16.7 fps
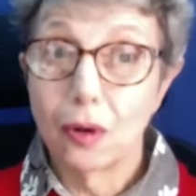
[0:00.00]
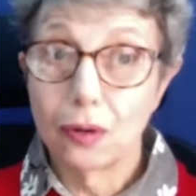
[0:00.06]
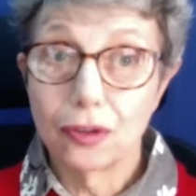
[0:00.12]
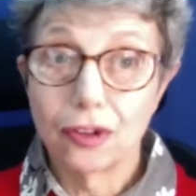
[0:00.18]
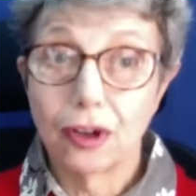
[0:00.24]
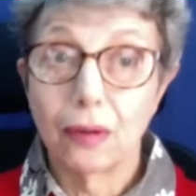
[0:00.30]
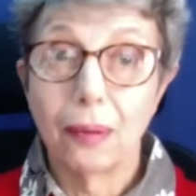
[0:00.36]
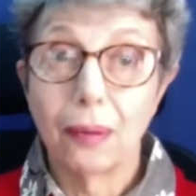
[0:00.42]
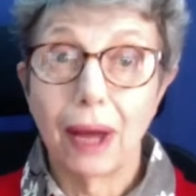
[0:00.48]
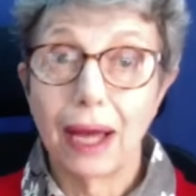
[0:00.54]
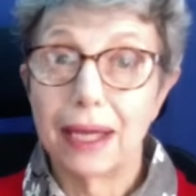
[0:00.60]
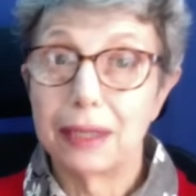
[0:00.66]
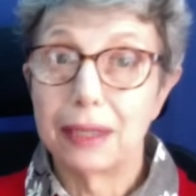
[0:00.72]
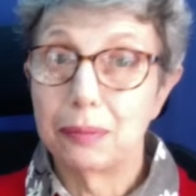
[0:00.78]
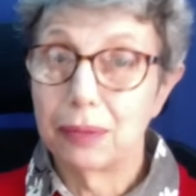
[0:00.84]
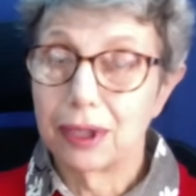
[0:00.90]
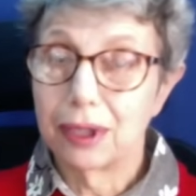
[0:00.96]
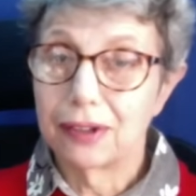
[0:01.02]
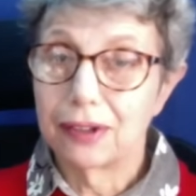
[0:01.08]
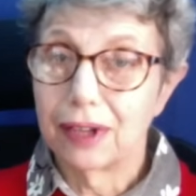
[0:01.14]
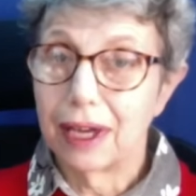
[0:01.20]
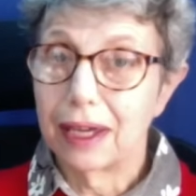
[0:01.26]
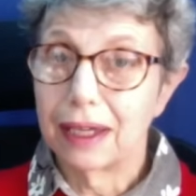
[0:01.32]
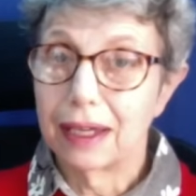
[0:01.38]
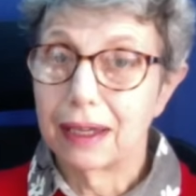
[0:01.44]
also mine, but
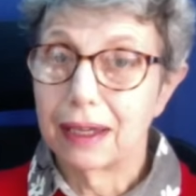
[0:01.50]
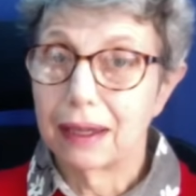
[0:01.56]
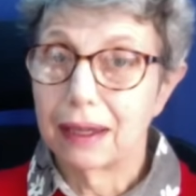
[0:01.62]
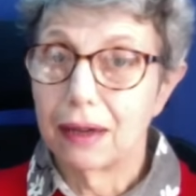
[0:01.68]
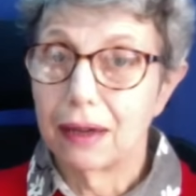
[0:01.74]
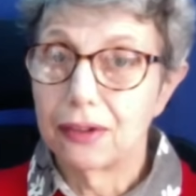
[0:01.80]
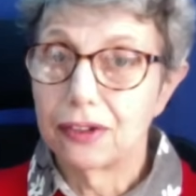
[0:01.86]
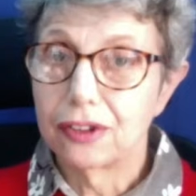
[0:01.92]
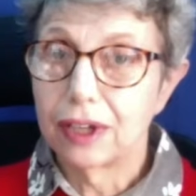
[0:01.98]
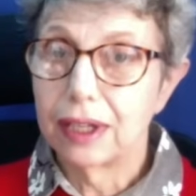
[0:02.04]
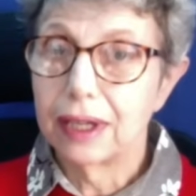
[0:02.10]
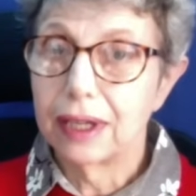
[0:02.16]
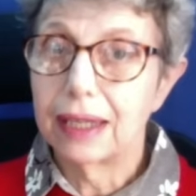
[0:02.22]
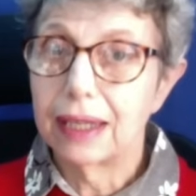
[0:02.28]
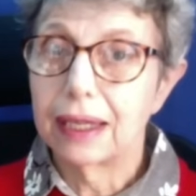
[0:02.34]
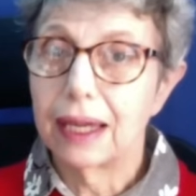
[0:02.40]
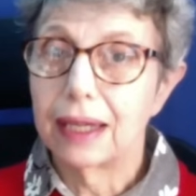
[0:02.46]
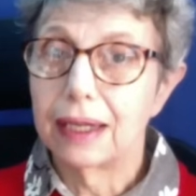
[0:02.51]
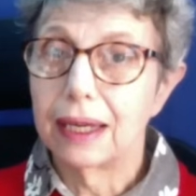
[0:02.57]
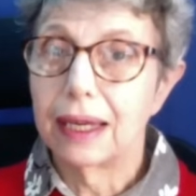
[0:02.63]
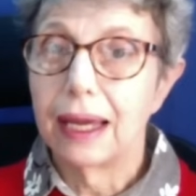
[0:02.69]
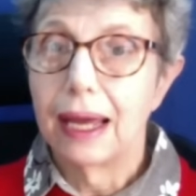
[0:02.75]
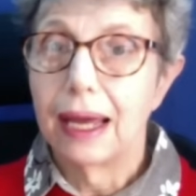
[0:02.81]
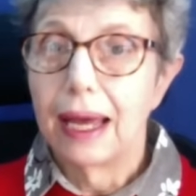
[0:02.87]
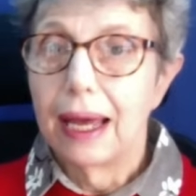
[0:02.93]
I can't say that, can
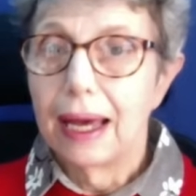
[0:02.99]
I?